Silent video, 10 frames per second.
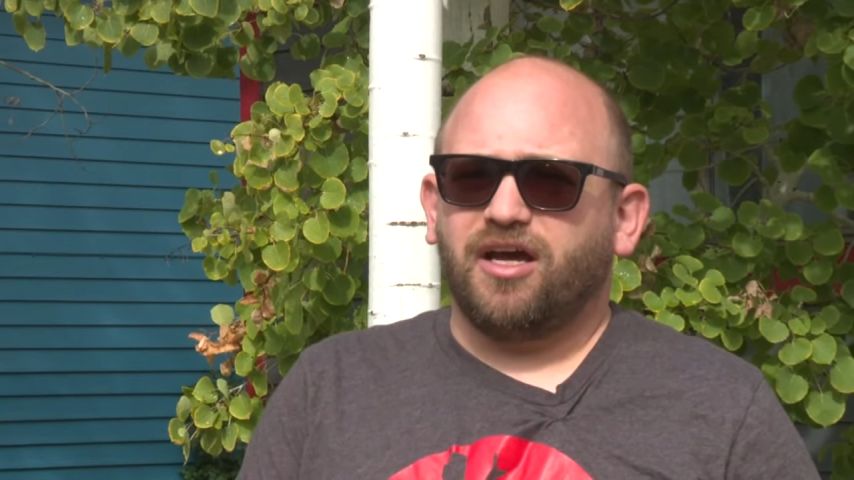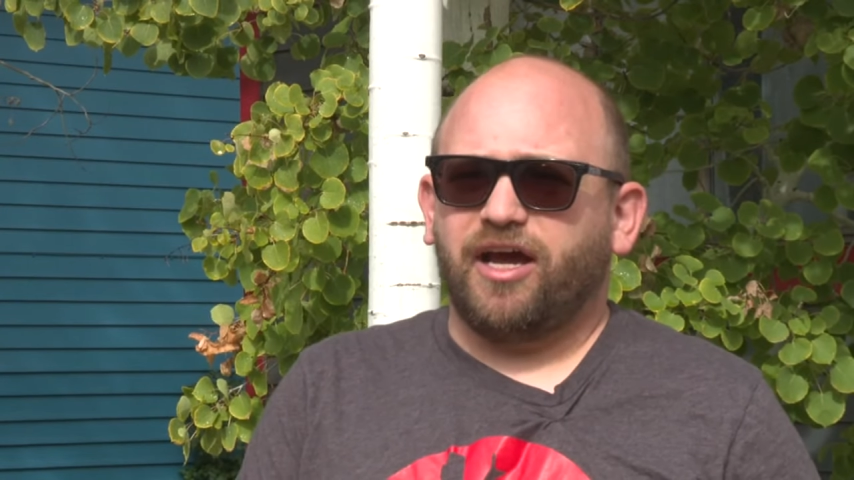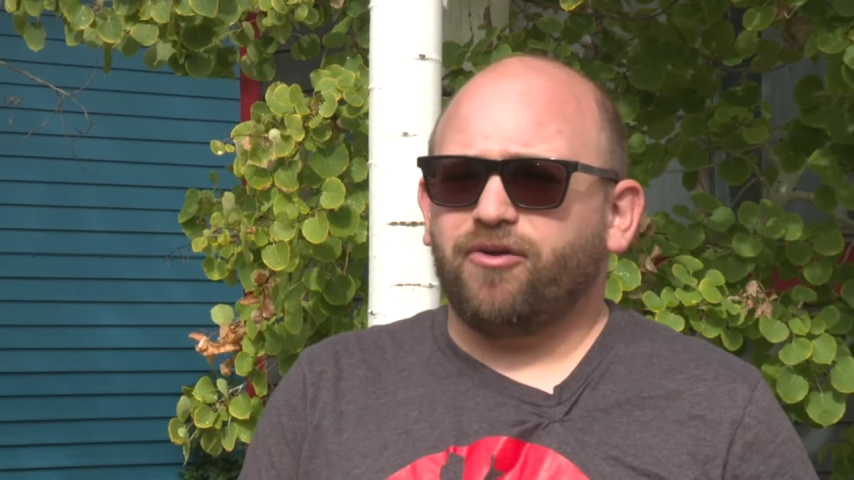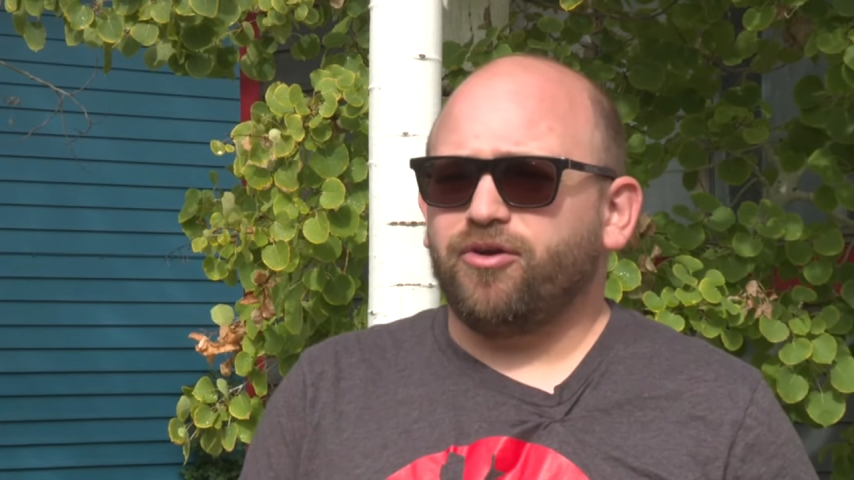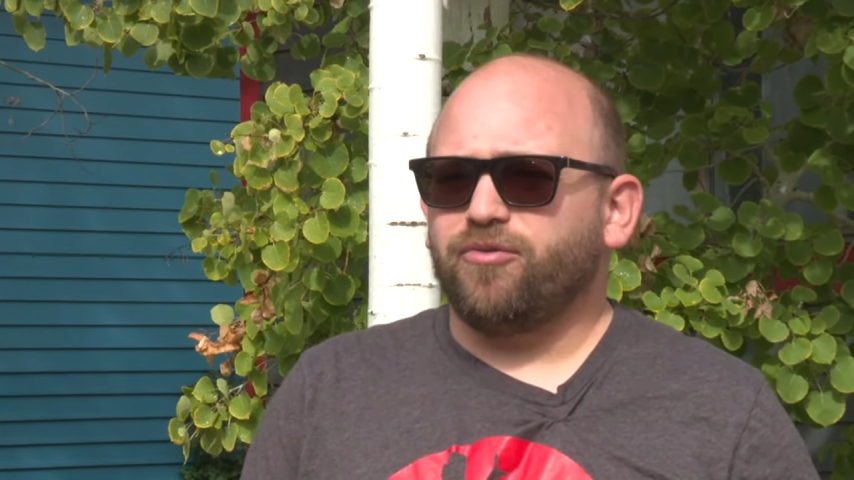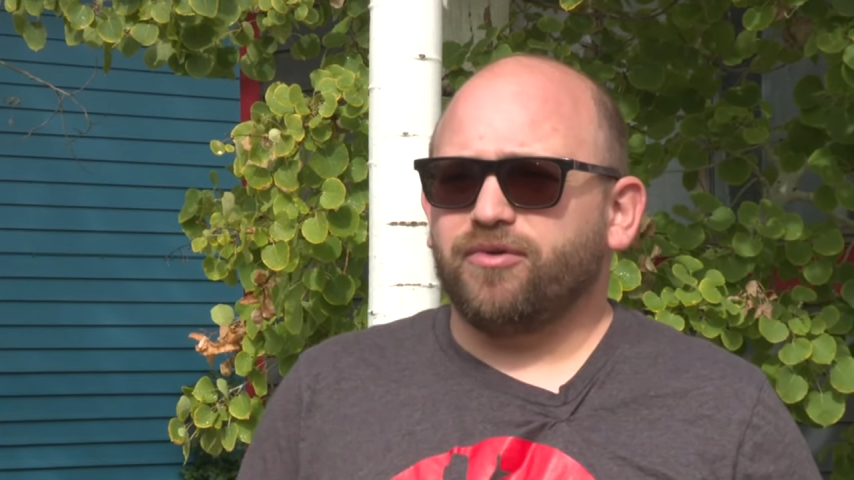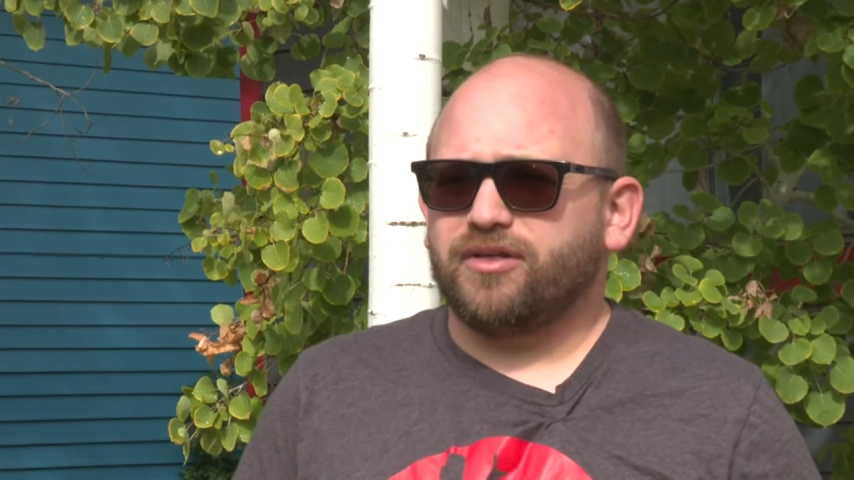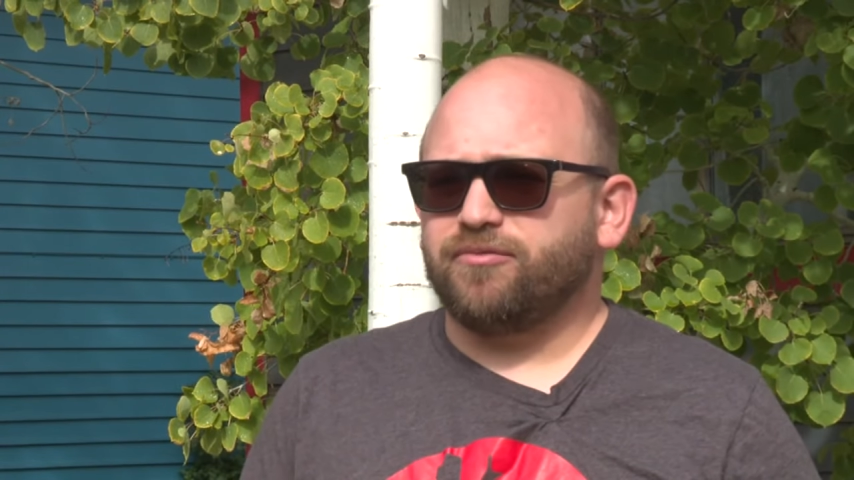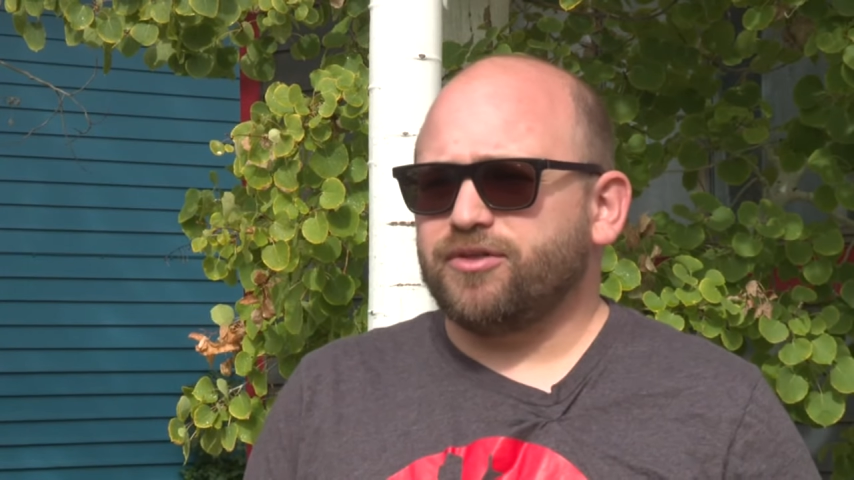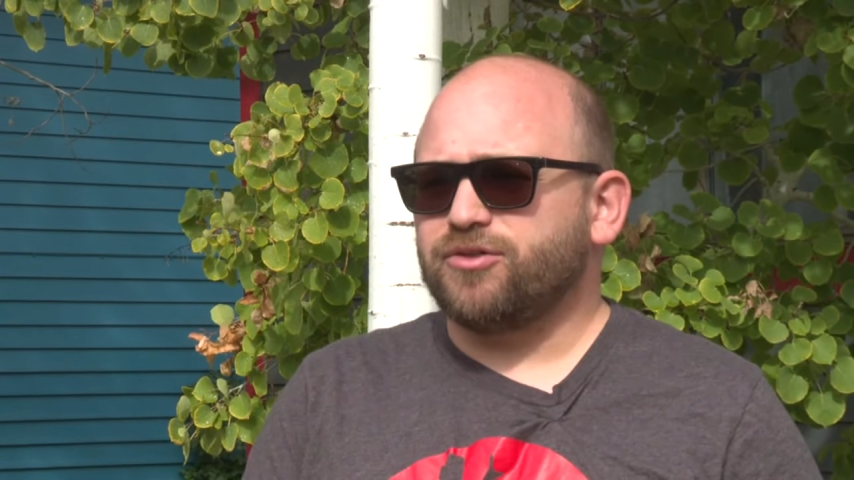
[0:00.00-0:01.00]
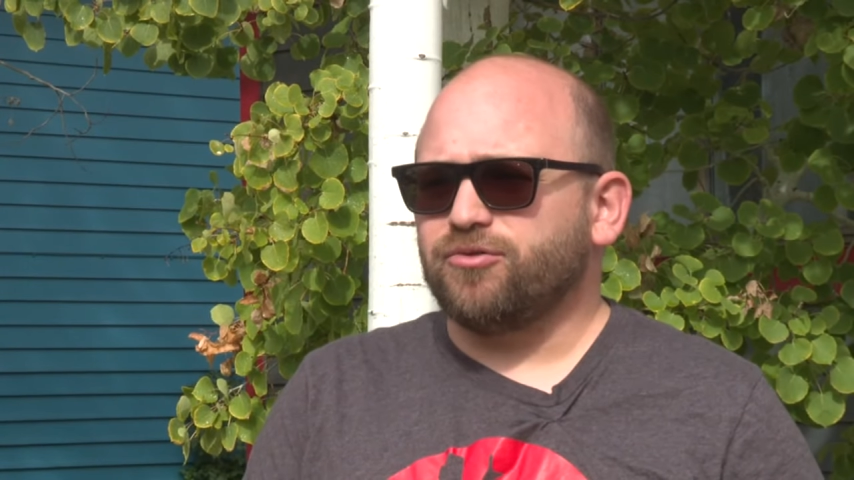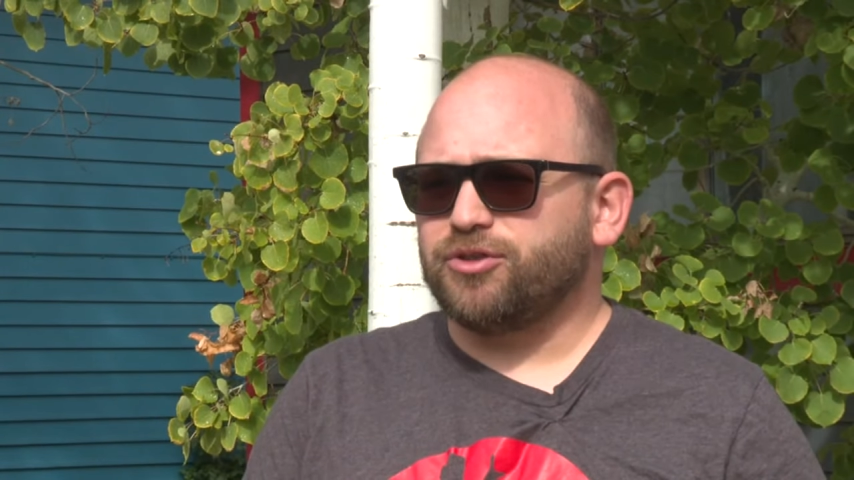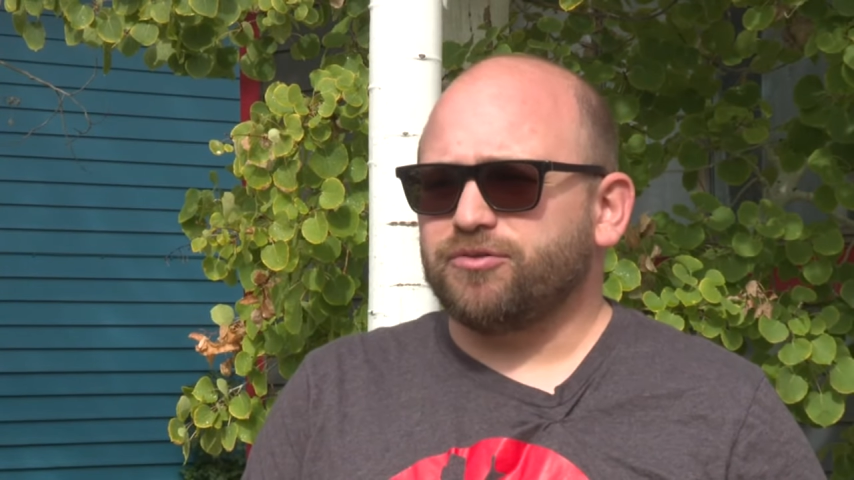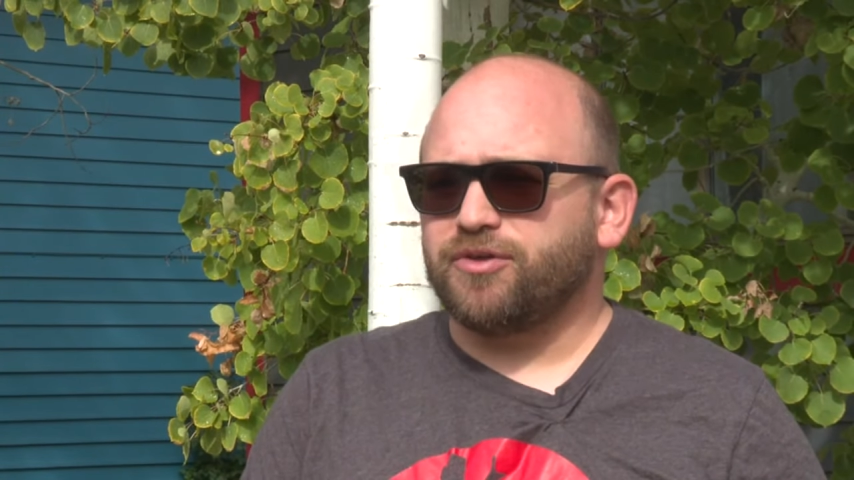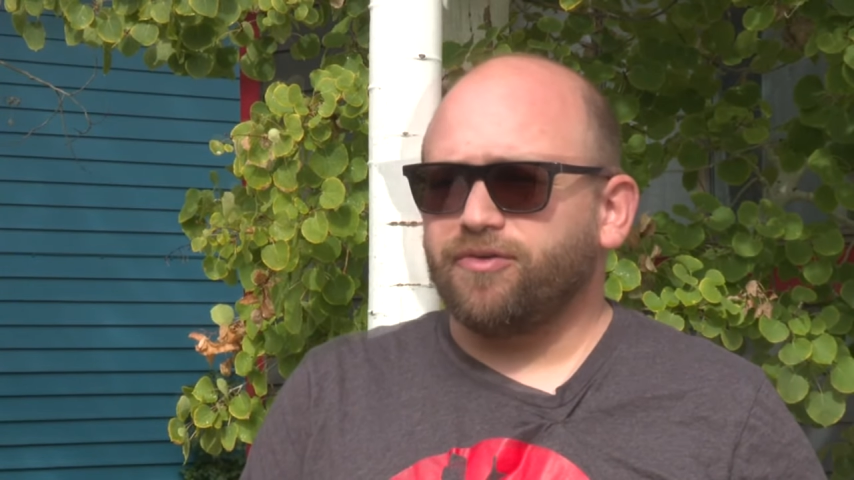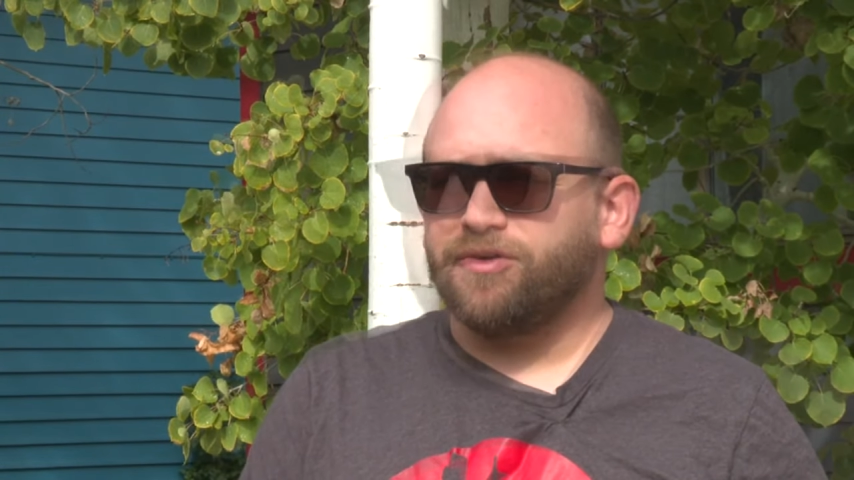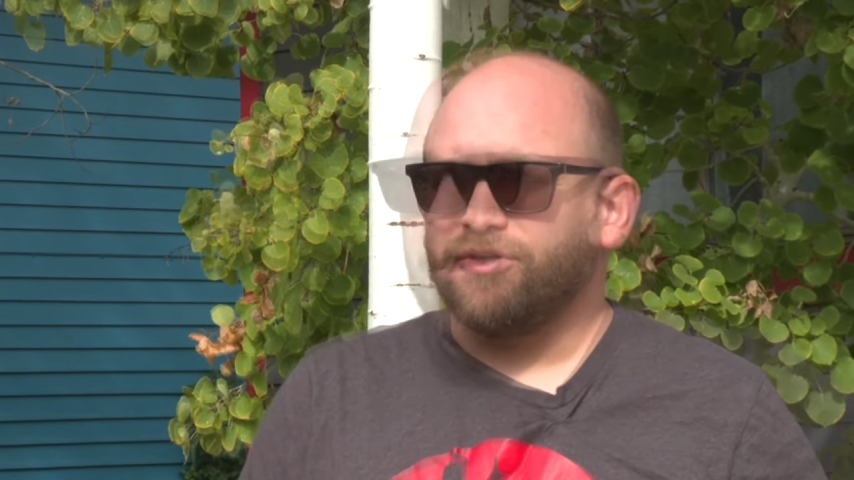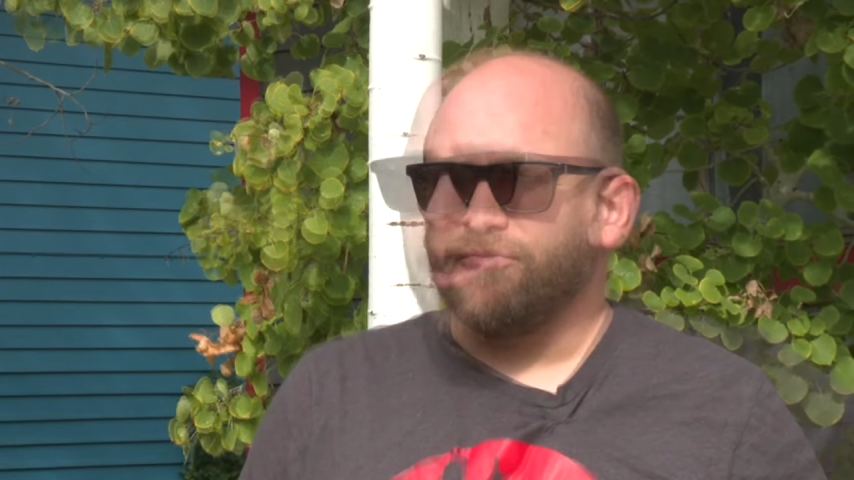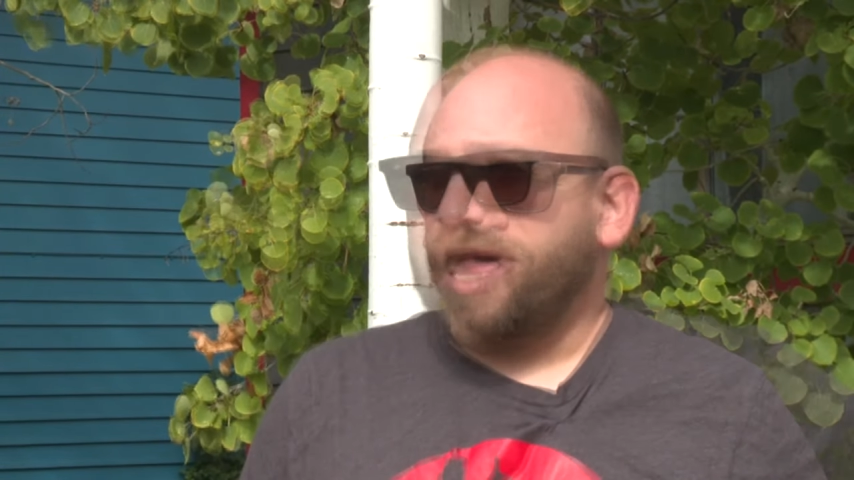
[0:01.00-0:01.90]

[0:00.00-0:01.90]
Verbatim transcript: I don't know what, what school she was going to,